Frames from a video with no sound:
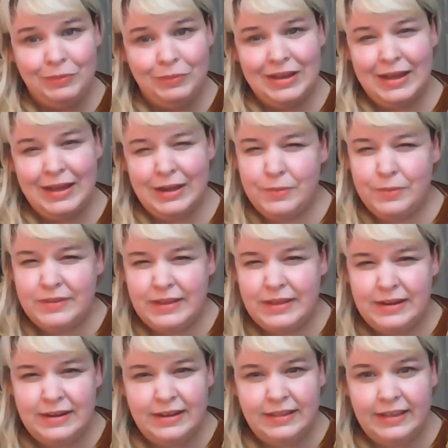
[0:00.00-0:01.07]
We kind of
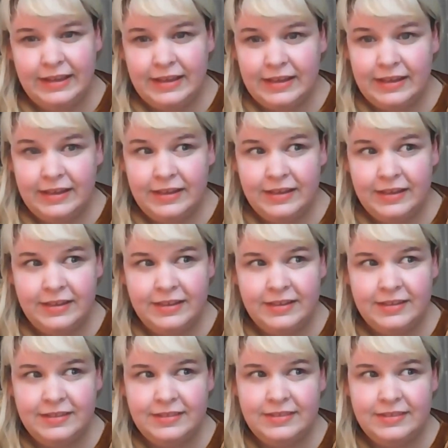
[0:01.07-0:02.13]
presented it like a
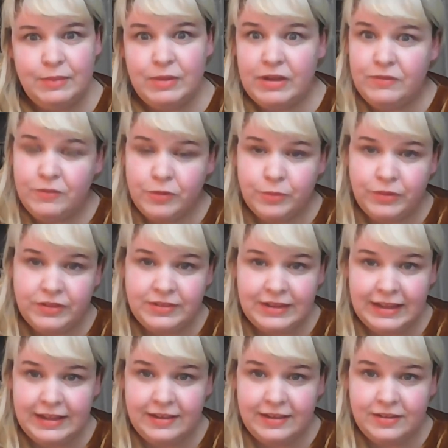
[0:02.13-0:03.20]
semi-formal
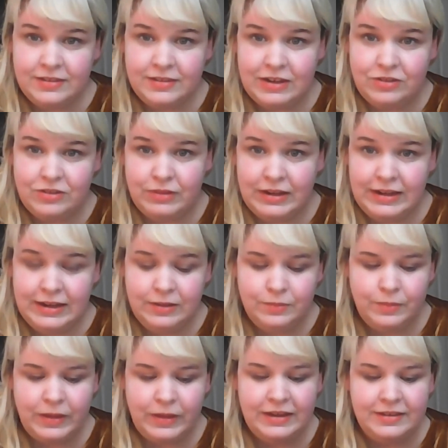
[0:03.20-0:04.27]
stage reading,
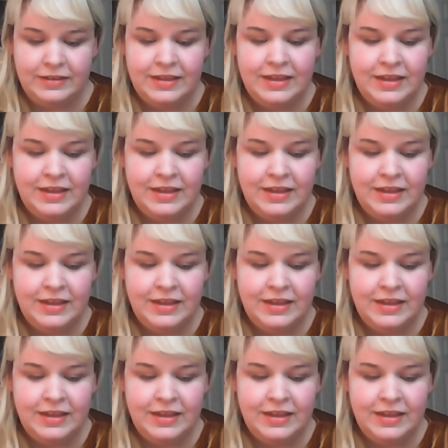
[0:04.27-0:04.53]
but